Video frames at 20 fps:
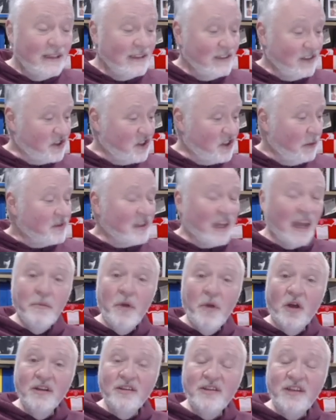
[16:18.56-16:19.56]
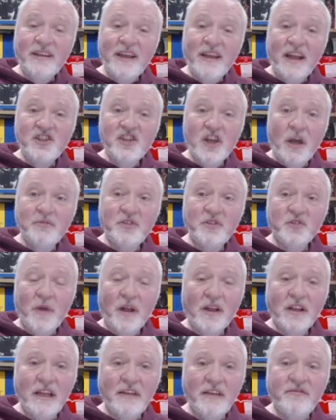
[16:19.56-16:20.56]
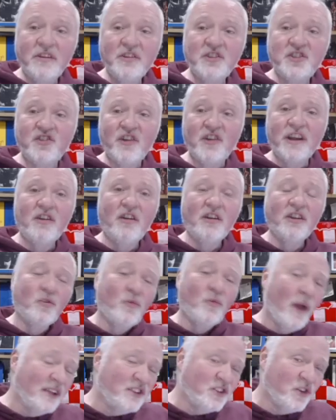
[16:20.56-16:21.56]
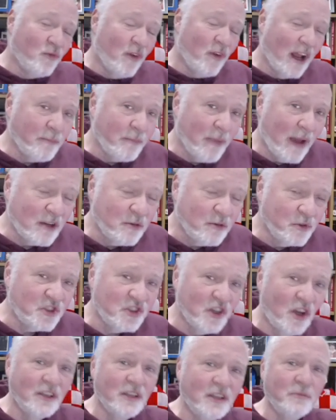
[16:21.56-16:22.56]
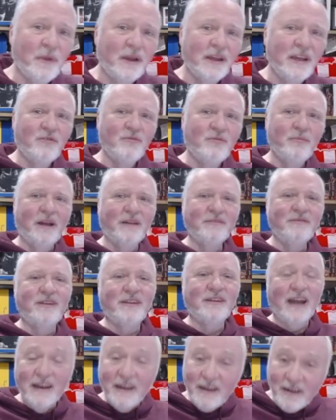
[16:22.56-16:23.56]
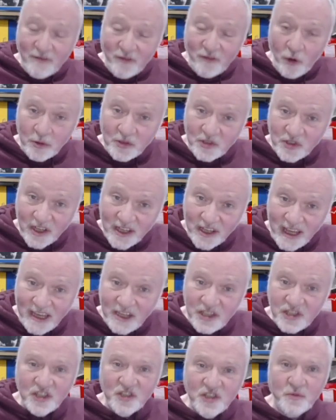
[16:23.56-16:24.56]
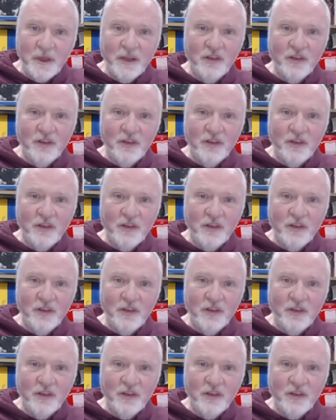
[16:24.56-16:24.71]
The subs came on and did their jobs as well. Clifton Stringer on the right at right back was solid and carried it forwards on occasions.